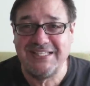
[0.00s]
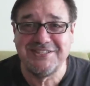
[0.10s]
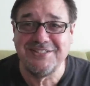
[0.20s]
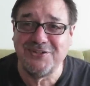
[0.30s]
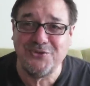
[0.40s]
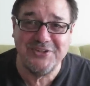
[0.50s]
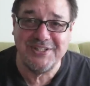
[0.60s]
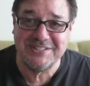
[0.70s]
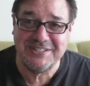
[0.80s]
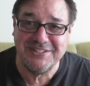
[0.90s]
it's little
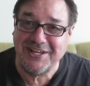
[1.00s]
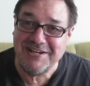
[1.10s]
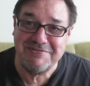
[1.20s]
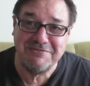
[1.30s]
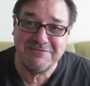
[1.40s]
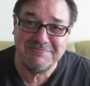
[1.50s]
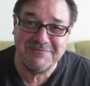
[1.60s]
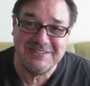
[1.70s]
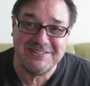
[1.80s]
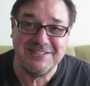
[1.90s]
things in life
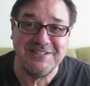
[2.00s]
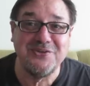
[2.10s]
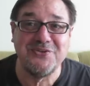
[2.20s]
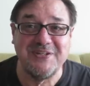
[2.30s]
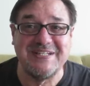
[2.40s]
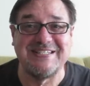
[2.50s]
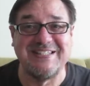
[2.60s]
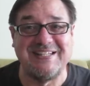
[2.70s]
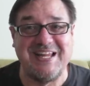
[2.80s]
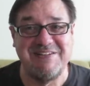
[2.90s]
it's little things
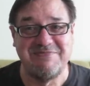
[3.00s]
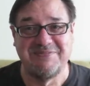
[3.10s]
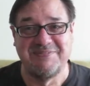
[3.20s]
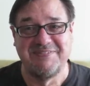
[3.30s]
in life